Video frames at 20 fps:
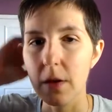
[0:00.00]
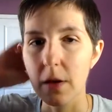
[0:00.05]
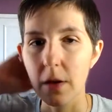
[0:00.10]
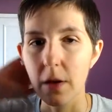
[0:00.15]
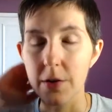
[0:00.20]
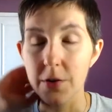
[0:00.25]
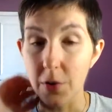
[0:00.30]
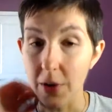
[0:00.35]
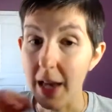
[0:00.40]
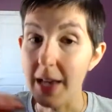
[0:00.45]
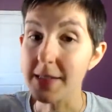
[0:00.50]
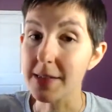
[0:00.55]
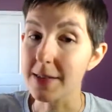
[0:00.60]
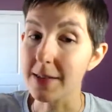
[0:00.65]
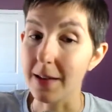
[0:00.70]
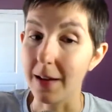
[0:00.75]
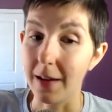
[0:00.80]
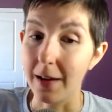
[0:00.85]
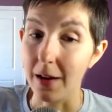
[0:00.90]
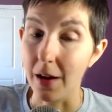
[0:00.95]
So
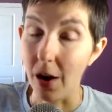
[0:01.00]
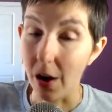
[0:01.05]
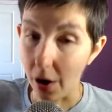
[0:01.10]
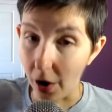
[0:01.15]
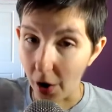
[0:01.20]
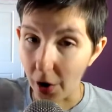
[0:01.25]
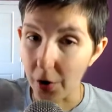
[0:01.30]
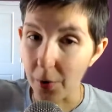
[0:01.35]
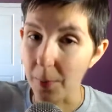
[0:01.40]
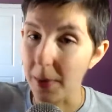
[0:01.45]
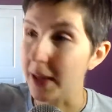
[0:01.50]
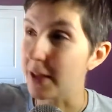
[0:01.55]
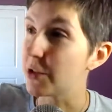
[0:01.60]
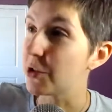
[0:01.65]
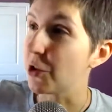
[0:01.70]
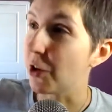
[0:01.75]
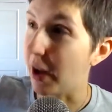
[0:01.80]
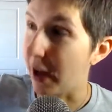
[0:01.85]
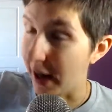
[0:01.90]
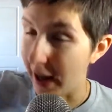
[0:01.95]
yes, hard
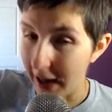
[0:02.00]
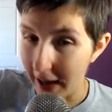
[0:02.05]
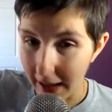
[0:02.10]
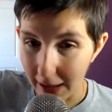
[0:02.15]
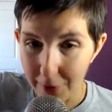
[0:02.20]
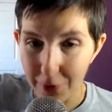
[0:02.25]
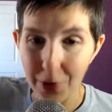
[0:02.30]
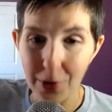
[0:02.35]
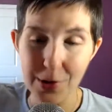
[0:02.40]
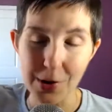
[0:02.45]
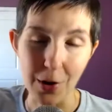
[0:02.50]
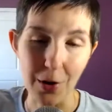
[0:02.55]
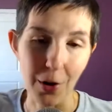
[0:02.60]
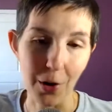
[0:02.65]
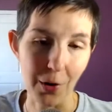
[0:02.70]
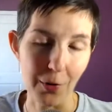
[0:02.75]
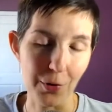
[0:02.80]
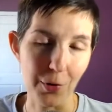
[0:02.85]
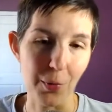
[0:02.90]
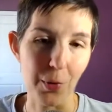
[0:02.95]
means you're going to have those
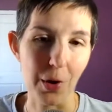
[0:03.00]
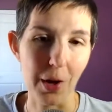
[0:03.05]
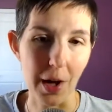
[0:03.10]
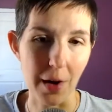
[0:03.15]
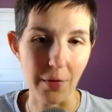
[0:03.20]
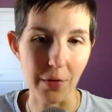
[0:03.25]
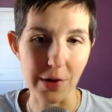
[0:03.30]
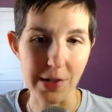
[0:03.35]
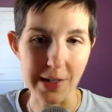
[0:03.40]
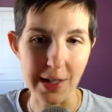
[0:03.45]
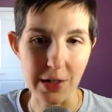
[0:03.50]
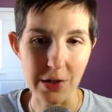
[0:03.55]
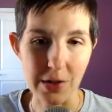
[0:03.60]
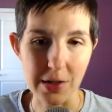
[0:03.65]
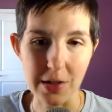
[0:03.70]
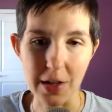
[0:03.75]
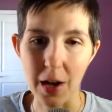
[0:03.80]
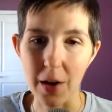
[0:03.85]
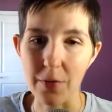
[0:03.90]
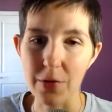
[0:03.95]
uncomfortable
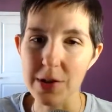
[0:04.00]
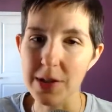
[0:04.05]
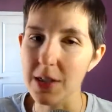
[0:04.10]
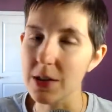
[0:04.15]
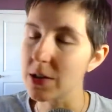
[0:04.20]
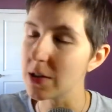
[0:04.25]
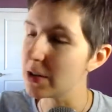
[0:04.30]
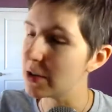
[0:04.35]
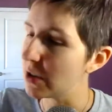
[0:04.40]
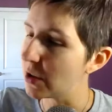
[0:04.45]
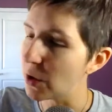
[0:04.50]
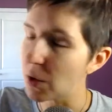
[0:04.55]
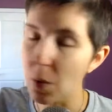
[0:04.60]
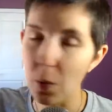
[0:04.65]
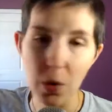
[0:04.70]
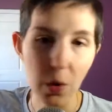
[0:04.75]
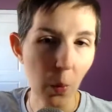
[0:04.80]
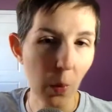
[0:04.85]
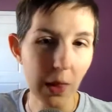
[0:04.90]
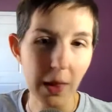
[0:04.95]
conversations that you
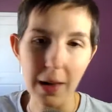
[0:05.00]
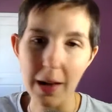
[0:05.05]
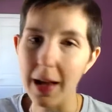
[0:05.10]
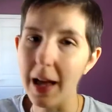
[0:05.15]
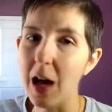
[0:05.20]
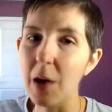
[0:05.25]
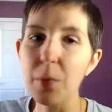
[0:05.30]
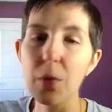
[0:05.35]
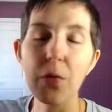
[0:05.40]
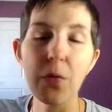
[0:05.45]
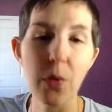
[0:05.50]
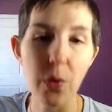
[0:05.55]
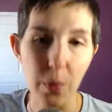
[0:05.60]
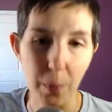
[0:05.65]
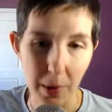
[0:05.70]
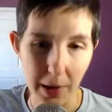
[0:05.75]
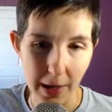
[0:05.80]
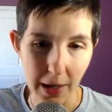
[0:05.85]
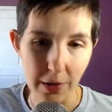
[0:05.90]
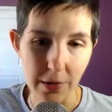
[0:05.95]
weren't willing to have before,
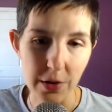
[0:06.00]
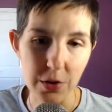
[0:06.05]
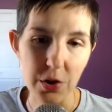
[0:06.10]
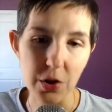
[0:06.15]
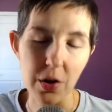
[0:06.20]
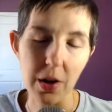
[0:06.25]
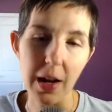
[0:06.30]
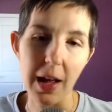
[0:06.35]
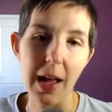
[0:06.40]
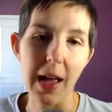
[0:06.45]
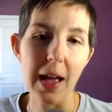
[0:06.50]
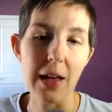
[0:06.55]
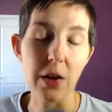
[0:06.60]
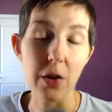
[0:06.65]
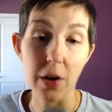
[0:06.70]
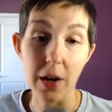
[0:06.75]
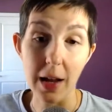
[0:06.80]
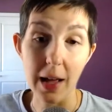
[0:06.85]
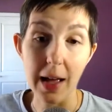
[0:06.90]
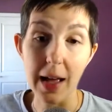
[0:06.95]
but now that you're going
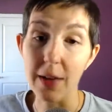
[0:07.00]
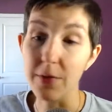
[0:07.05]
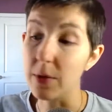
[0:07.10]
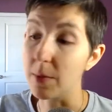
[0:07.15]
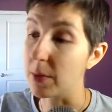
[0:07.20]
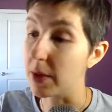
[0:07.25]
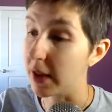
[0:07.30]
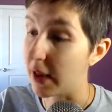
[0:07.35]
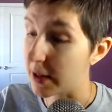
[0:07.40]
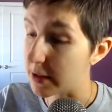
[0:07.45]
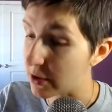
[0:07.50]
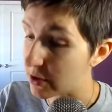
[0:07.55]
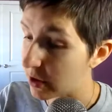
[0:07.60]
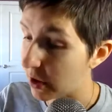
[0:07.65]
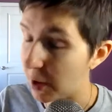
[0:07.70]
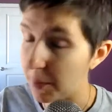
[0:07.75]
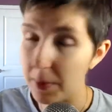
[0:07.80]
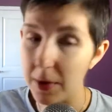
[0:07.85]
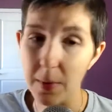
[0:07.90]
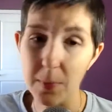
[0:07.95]
to have them. And yes, there's
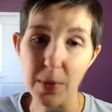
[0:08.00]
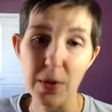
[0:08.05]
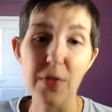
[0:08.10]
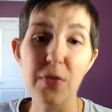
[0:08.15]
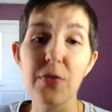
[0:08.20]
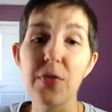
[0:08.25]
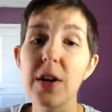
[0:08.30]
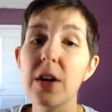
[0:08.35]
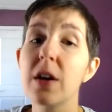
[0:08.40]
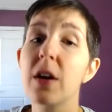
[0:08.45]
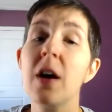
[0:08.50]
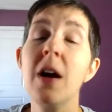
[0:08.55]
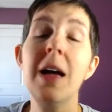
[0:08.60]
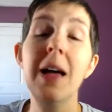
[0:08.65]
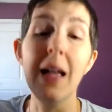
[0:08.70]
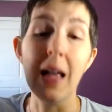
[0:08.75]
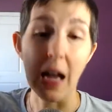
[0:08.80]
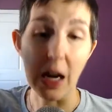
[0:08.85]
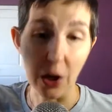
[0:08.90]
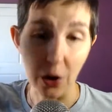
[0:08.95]
going to be a bit of fear,
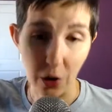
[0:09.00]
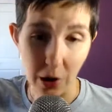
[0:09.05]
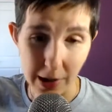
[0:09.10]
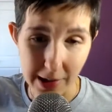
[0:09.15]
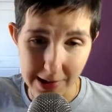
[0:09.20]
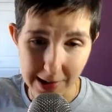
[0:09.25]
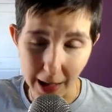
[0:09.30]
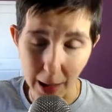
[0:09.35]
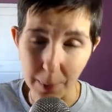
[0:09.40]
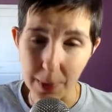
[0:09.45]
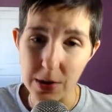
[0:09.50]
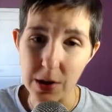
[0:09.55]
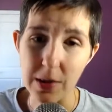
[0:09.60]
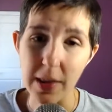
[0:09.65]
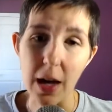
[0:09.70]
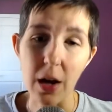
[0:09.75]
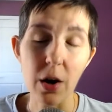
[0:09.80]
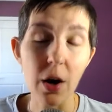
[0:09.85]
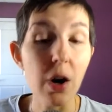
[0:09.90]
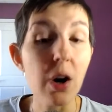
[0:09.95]
and you're going to tap into
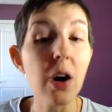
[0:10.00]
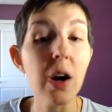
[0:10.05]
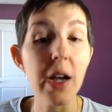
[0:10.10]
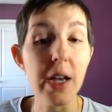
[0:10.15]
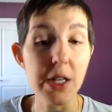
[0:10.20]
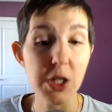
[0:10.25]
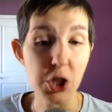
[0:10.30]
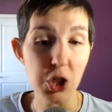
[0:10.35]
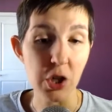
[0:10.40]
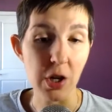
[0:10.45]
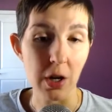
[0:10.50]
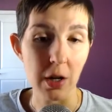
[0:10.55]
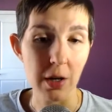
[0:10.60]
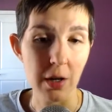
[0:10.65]
that courage